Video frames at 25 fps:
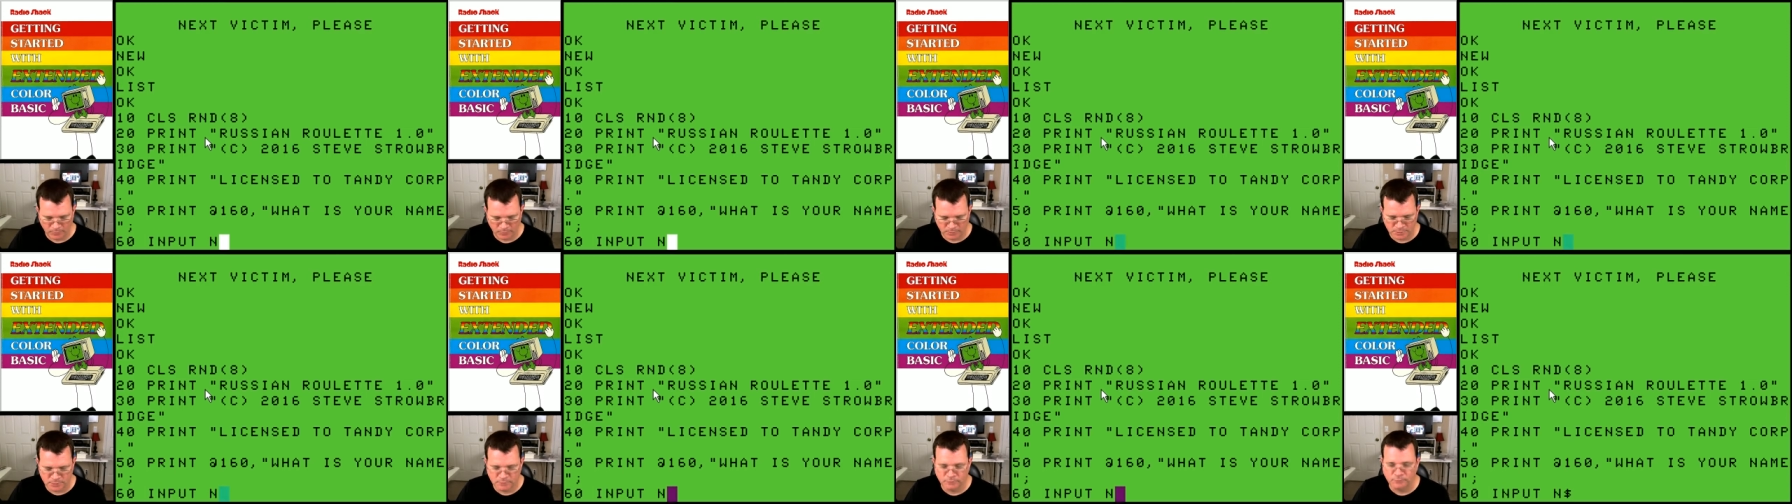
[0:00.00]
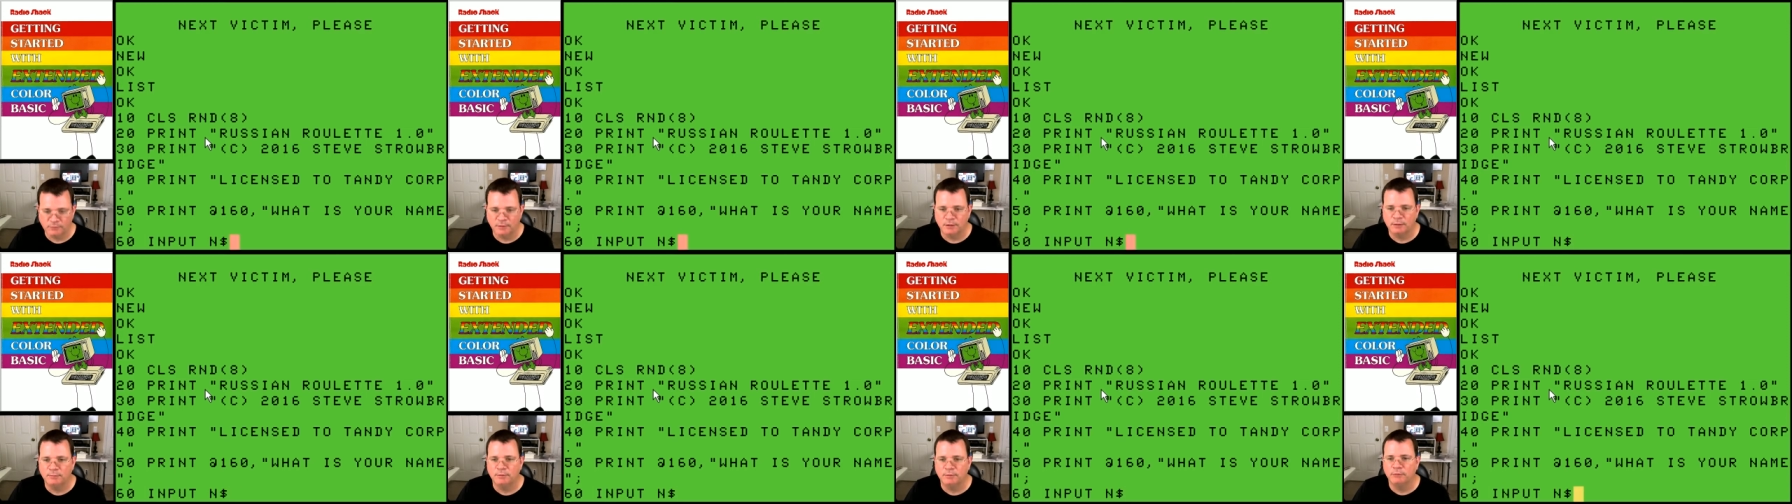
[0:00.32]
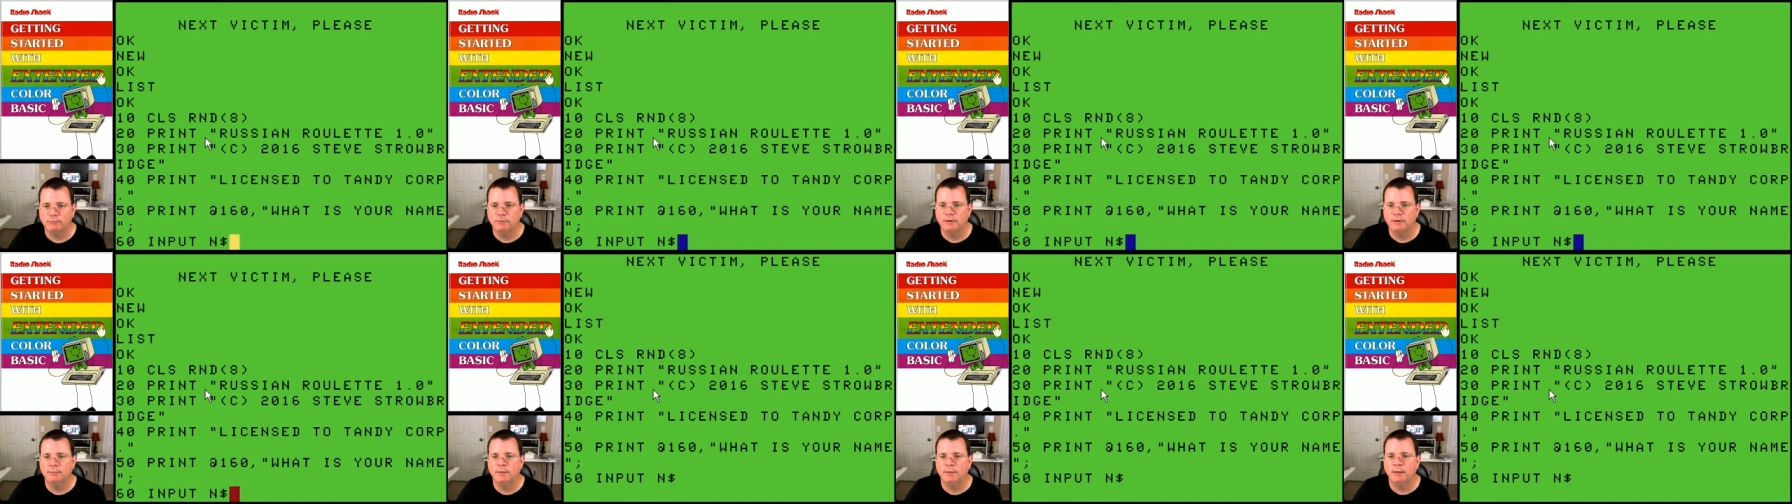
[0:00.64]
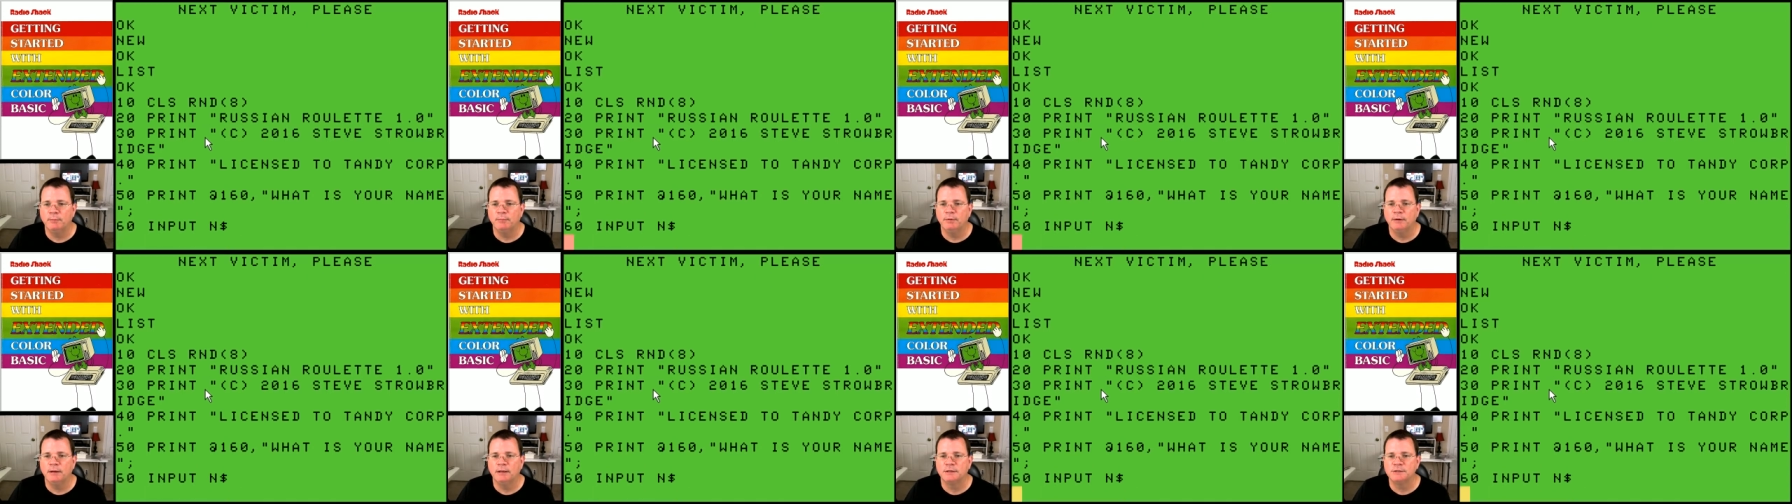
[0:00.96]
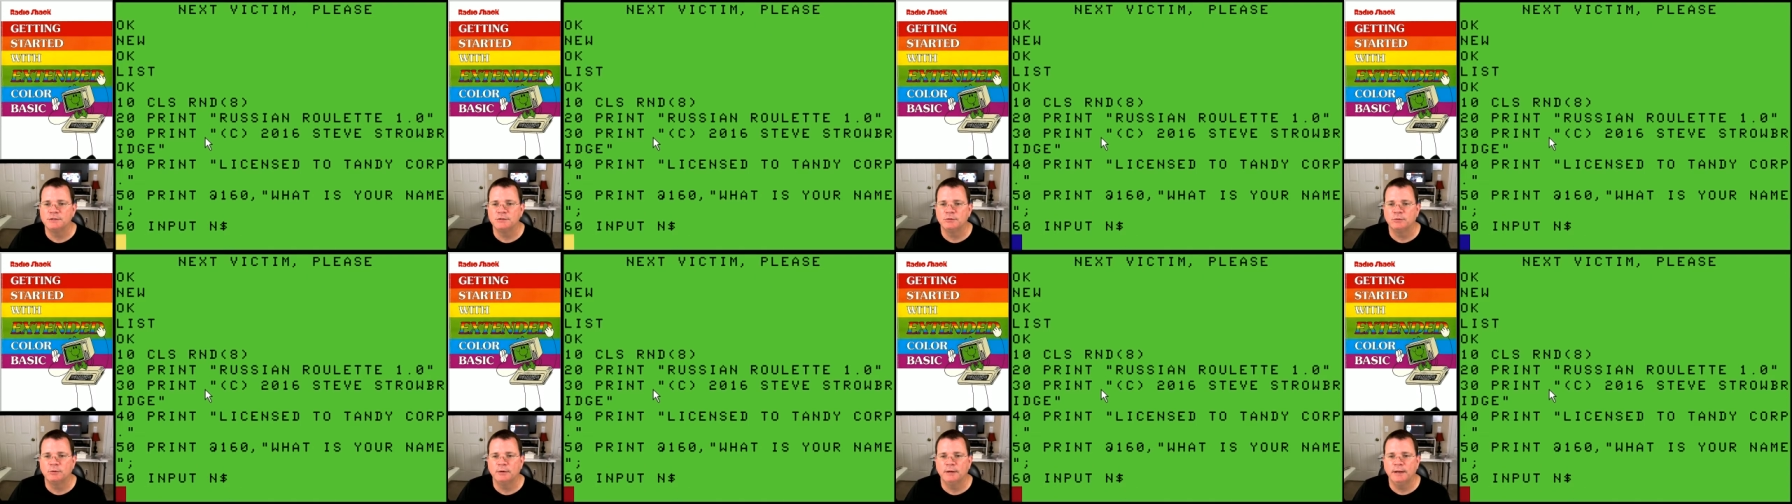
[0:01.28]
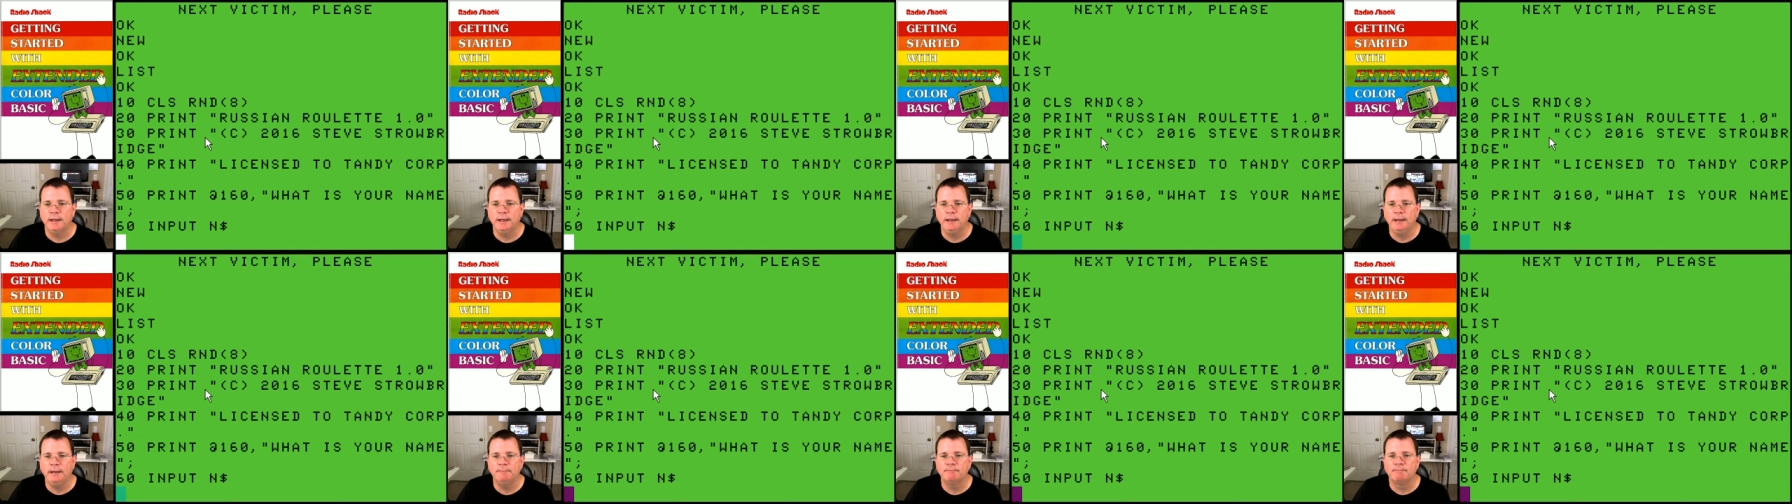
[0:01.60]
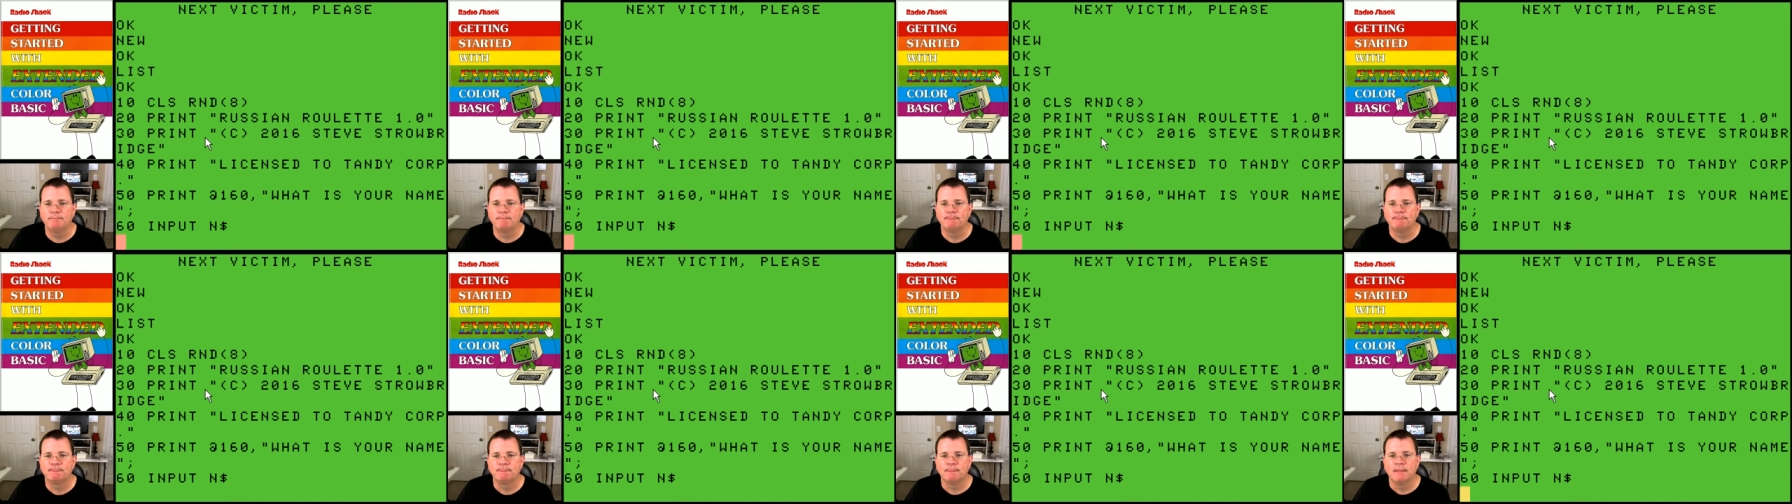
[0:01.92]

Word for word: which is going to be remembered as your name.